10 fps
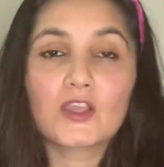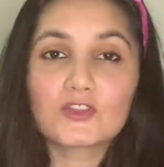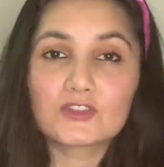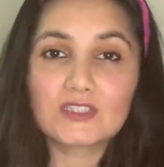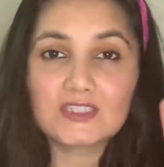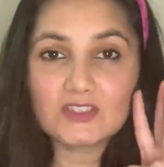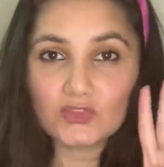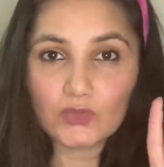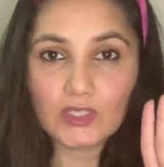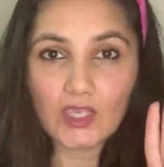So these are
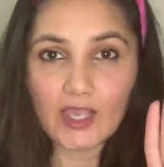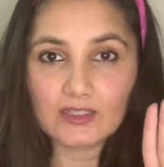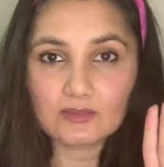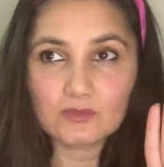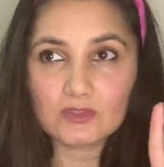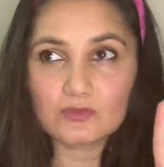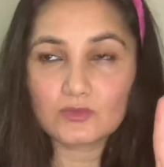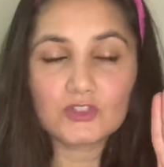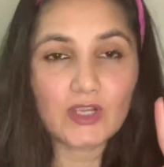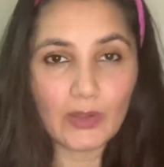3 items
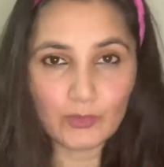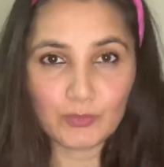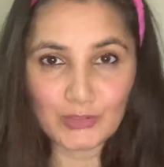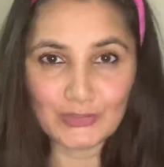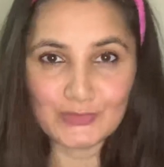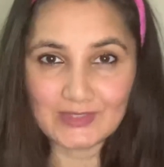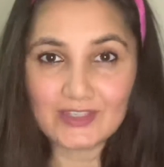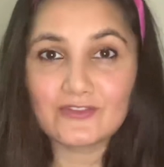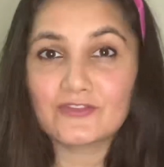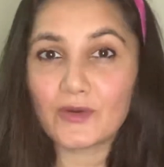which I would be
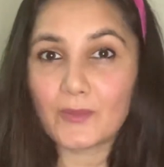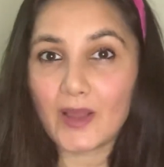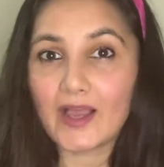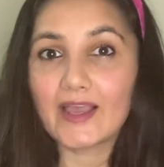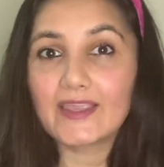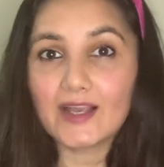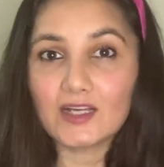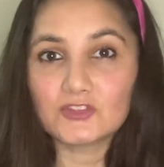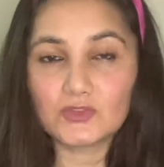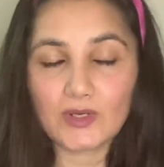using for my
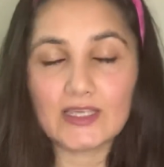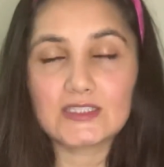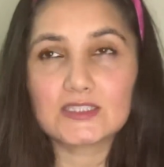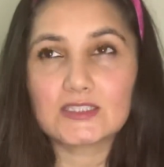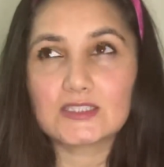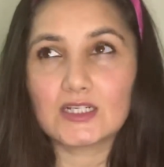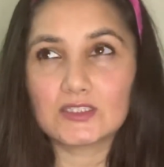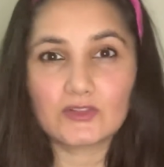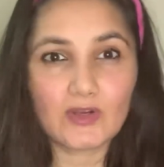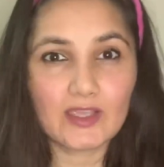under
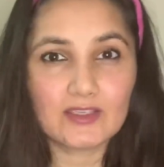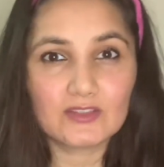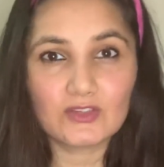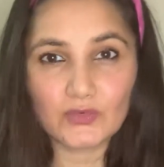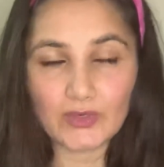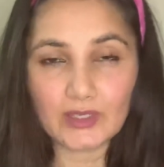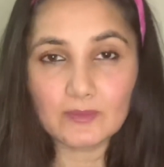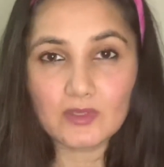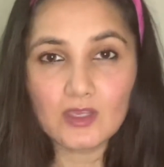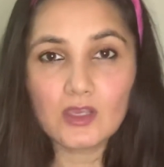eye
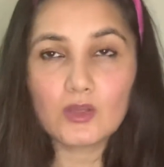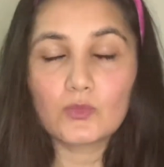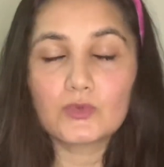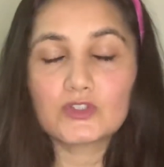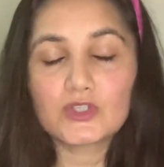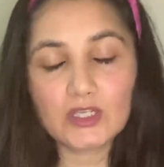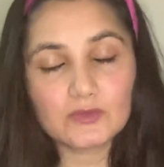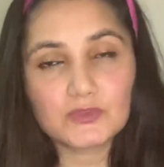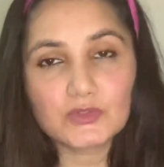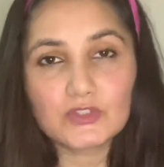cream, which
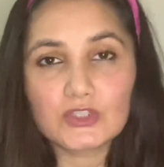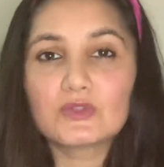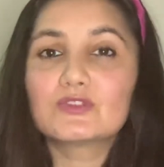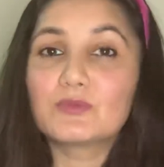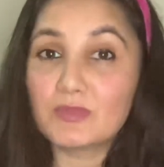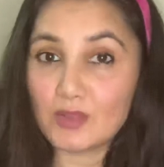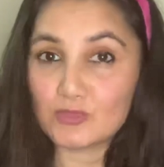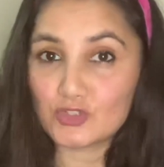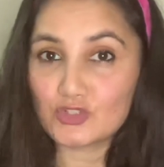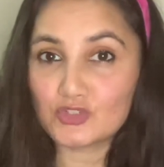helps you reduce the
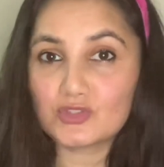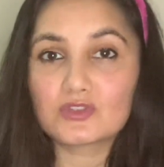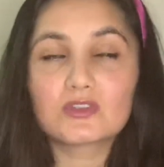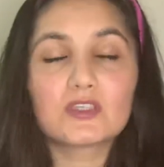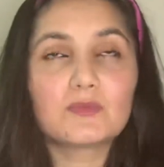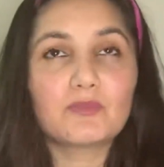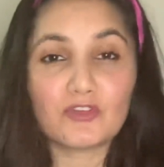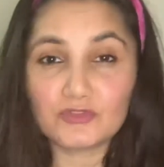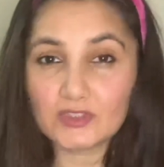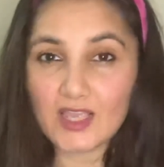blemishes, the
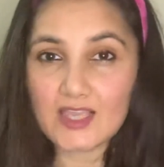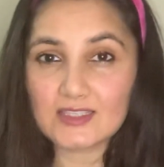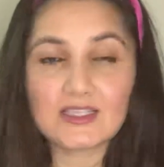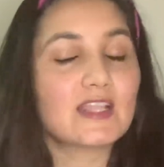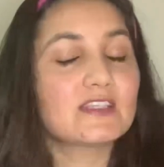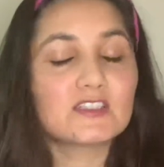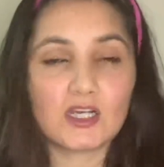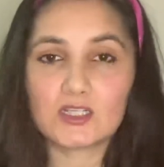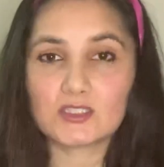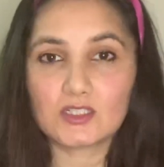puffiness and the
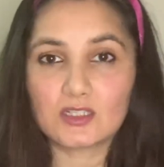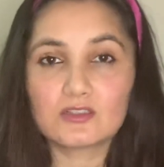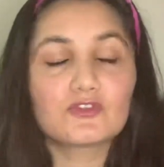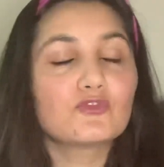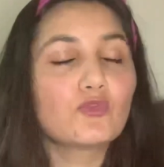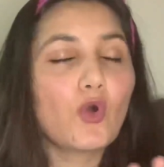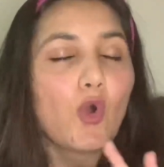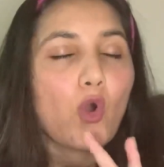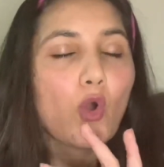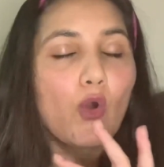dark circles
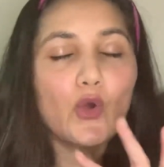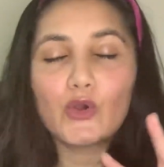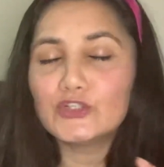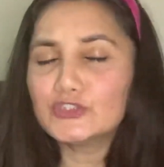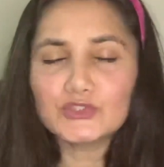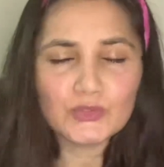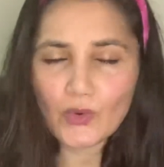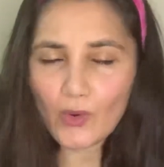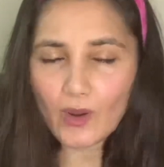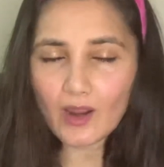for
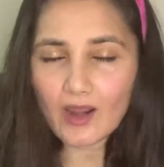sure.